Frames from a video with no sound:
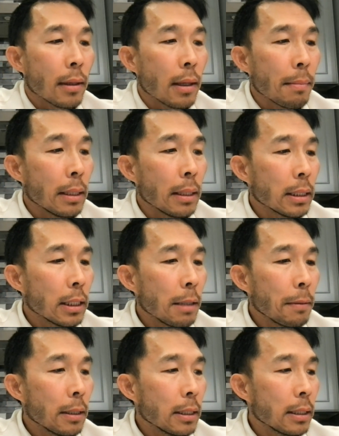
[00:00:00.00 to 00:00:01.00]
I'm going to
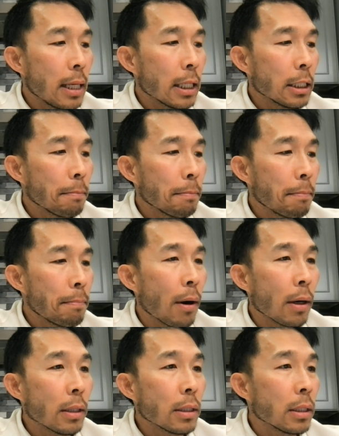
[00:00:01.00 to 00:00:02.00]
skip this next
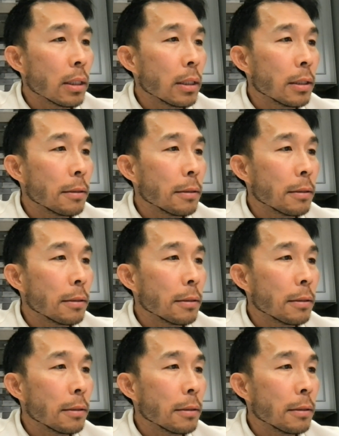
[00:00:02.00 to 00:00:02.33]
part.